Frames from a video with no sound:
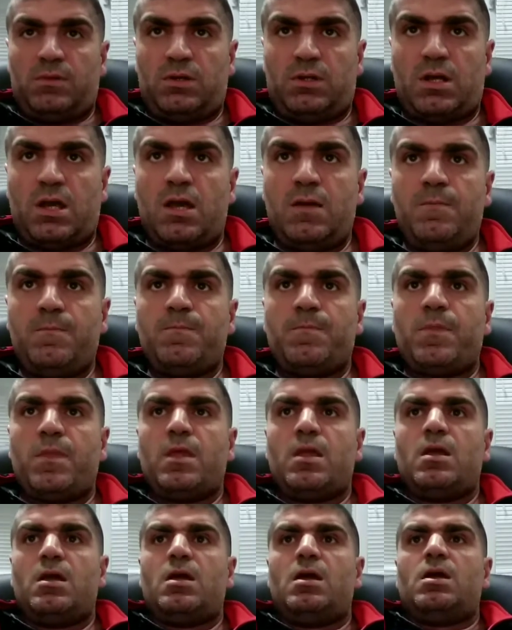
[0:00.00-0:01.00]
Okay,
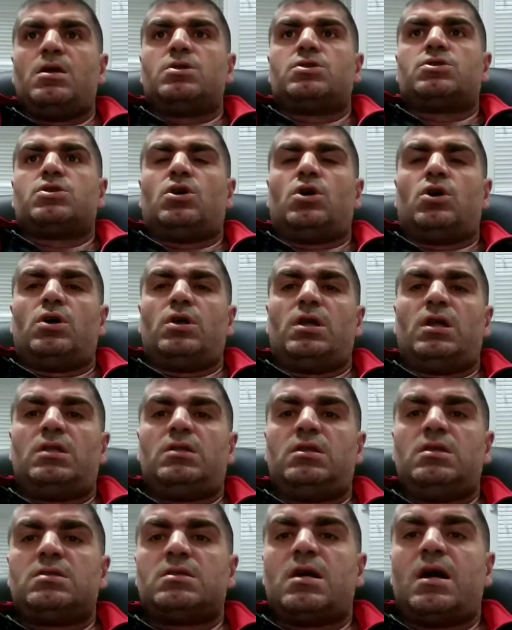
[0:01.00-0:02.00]
so
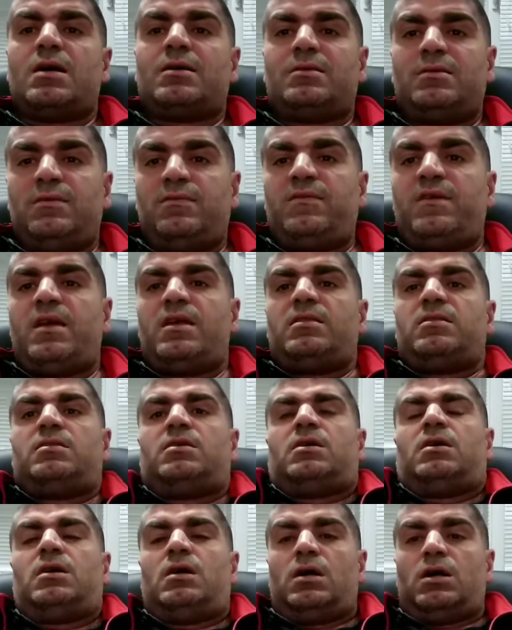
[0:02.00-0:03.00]
it is activate
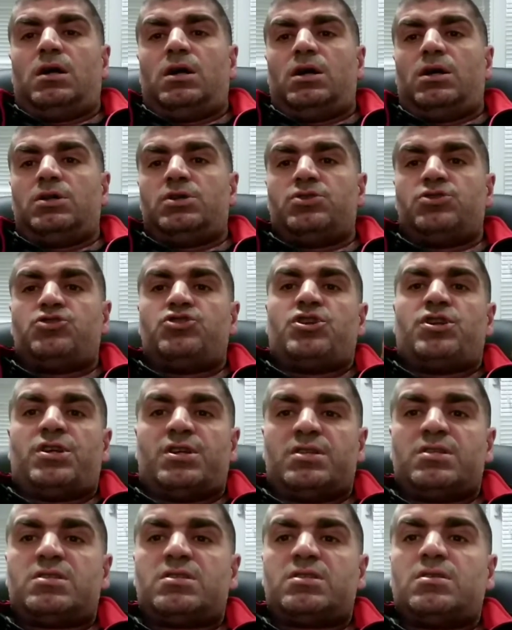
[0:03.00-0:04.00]
the
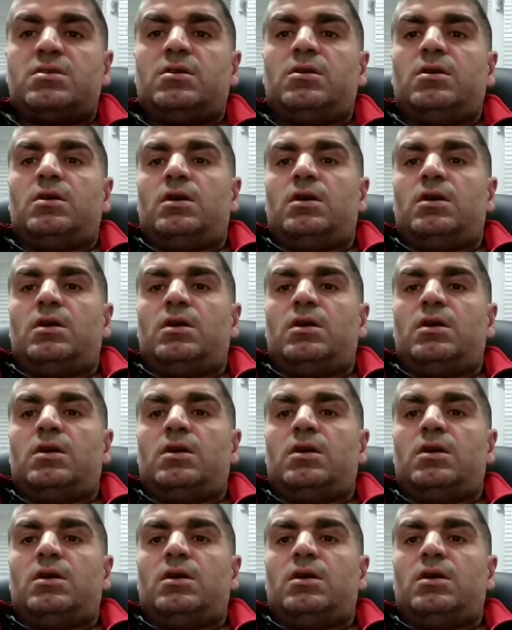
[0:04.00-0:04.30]
genes,